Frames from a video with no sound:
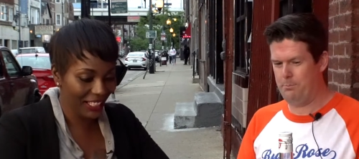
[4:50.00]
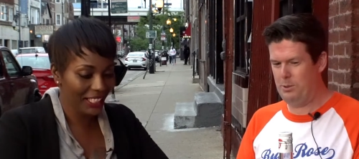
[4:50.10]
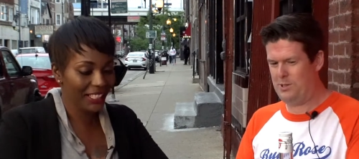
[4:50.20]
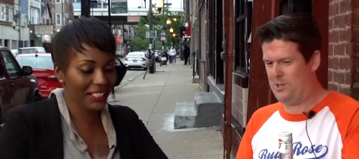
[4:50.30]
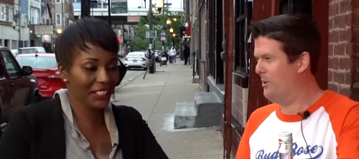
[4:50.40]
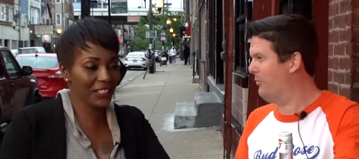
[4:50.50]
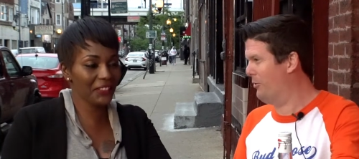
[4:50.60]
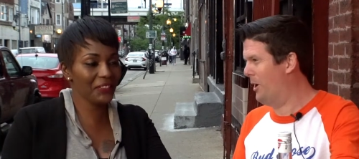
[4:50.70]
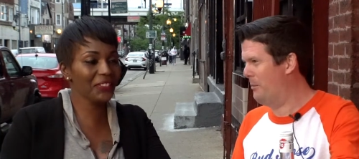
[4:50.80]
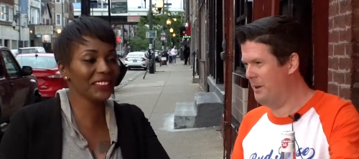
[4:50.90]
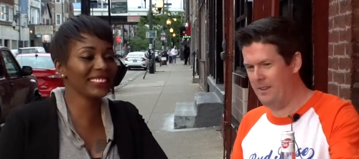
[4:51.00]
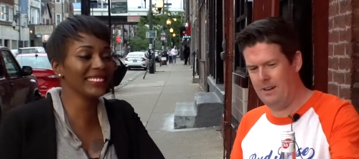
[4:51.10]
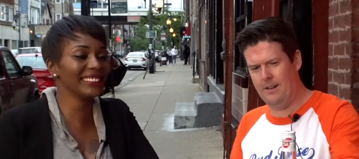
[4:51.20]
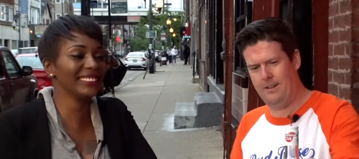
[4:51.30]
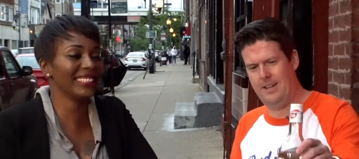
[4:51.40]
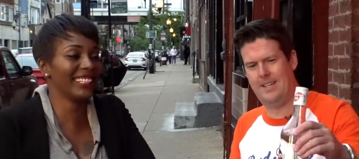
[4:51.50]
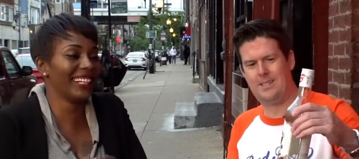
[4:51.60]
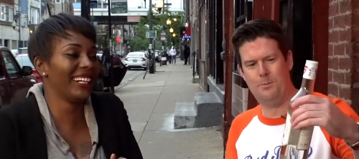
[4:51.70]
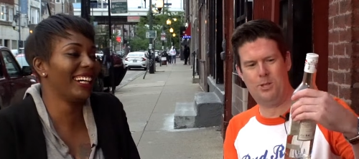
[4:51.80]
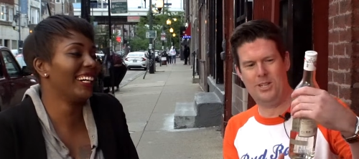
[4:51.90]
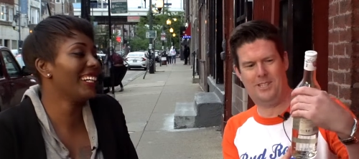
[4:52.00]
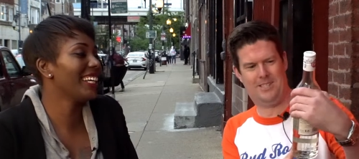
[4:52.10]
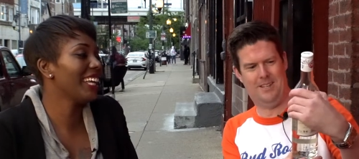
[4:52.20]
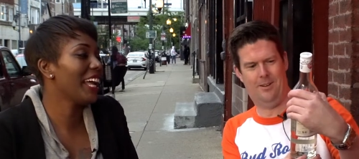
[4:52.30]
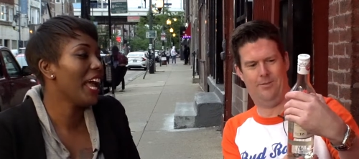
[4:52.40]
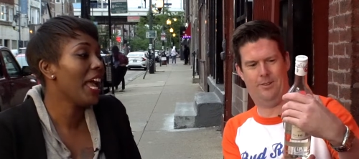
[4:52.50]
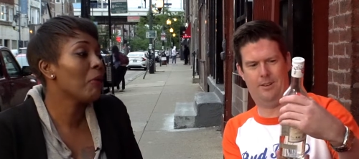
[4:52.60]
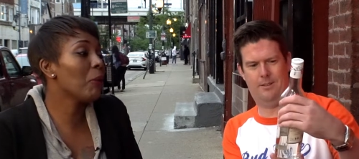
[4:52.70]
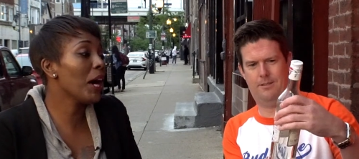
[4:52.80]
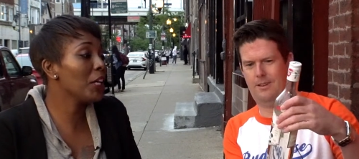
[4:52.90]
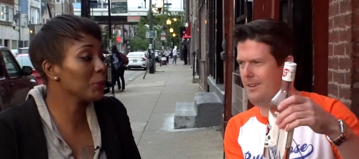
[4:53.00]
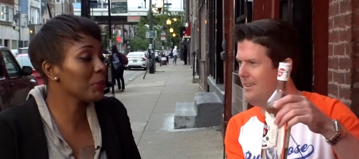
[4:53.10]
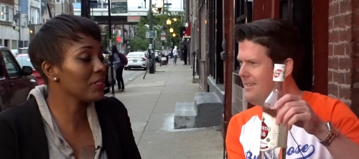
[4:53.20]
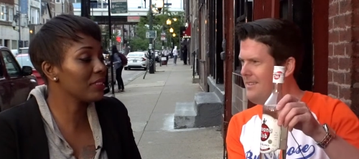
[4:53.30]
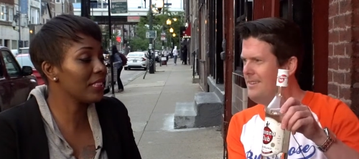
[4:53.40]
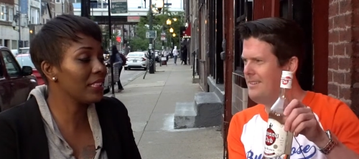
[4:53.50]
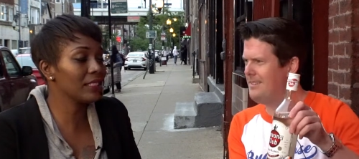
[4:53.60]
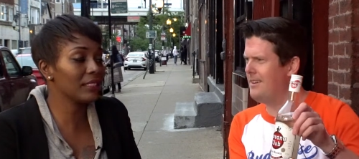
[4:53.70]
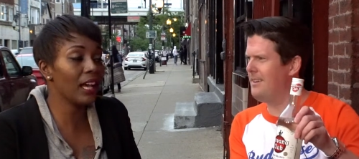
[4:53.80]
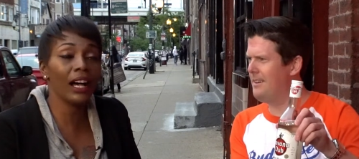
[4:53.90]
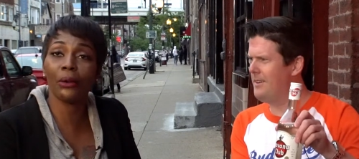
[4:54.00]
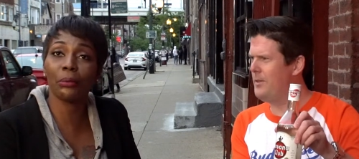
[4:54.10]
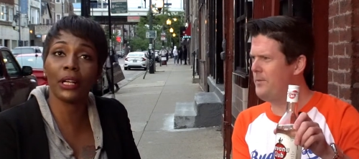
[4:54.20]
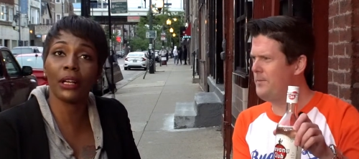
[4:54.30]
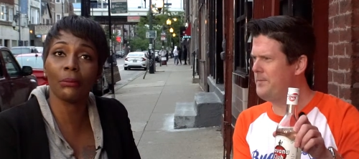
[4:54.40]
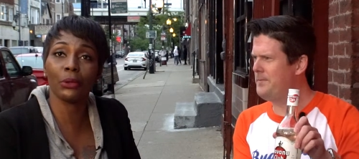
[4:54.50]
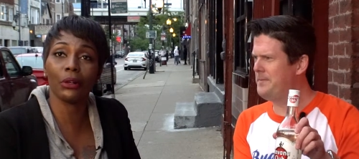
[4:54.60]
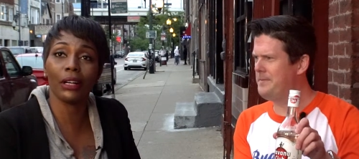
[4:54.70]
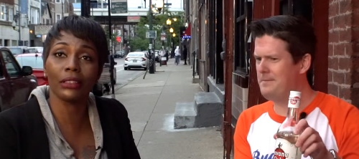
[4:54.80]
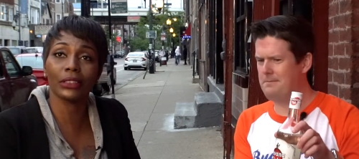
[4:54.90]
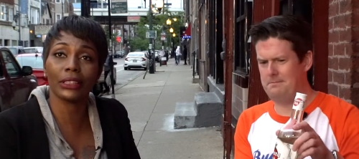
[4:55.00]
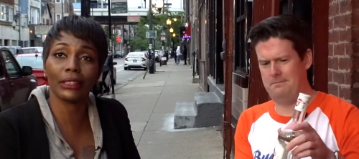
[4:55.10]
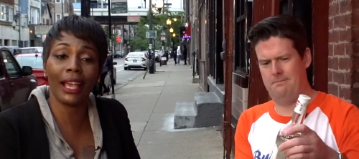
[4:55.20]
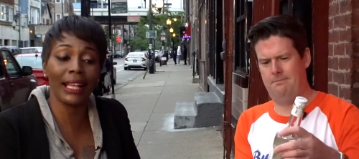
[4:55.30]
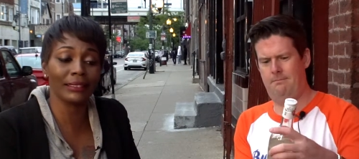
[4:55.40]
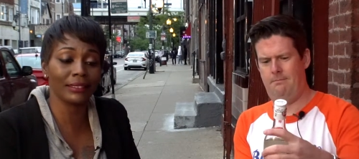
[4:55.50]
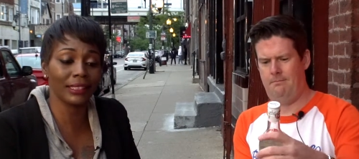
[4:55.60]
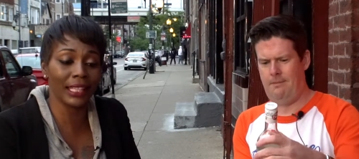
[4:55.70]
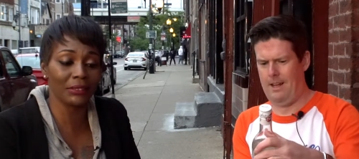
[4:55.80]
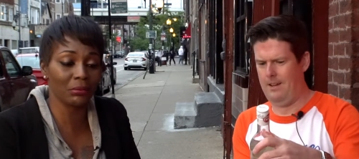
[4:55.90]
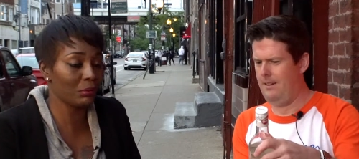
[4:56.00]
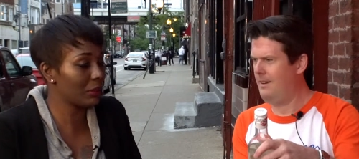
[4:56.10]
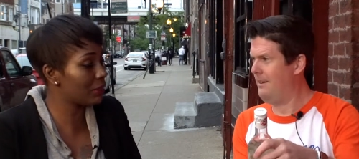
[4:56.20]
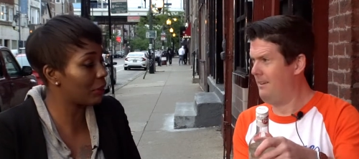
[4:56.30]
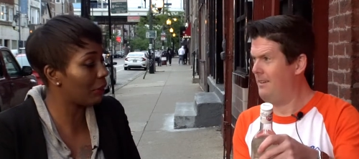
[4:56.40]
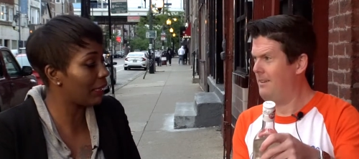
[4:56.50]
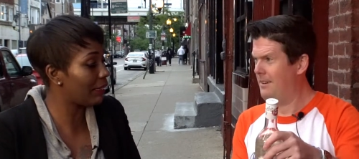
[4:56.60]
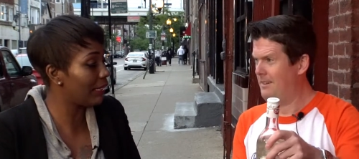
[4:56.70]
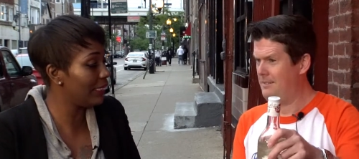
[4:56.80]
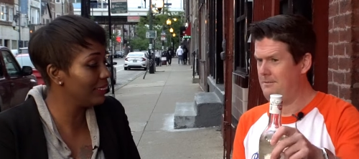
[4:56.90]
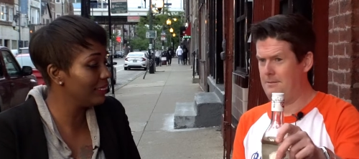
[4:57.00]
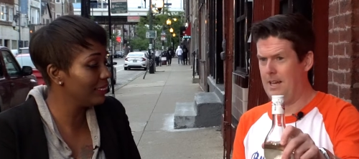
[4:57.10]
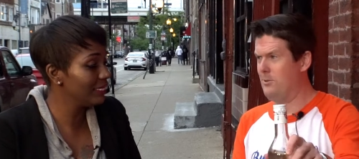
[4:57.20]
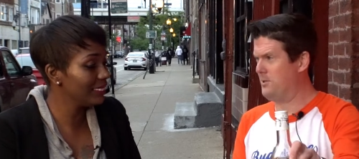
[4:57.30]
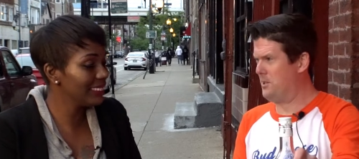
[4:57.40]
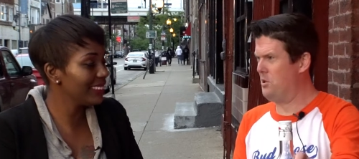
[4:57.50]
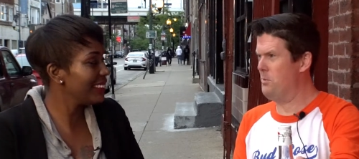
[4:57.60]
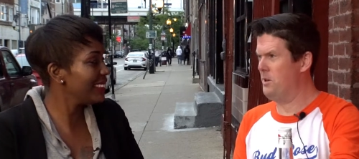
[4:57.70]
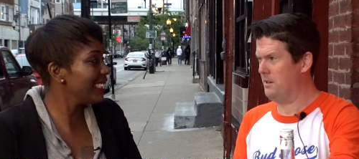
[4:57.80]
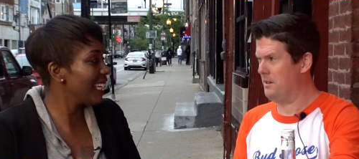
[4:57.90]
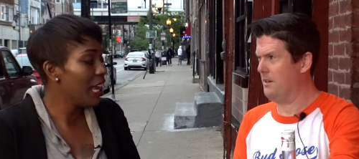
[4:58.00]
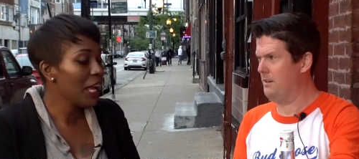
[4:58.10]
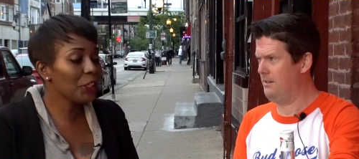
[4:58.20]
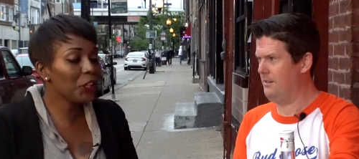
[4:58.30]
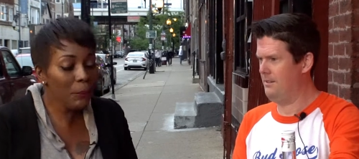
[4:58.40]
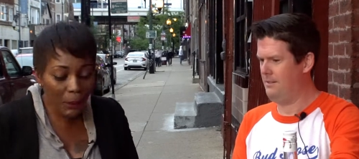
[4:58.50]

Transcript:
Speaker 1: booster of rum in there. That's some good stuff.
Speaker 2: 100% uh, rum, you all. So, yes, that's what's going on.
Speaker 1: How was Cuba?
Speaker 2: Cuba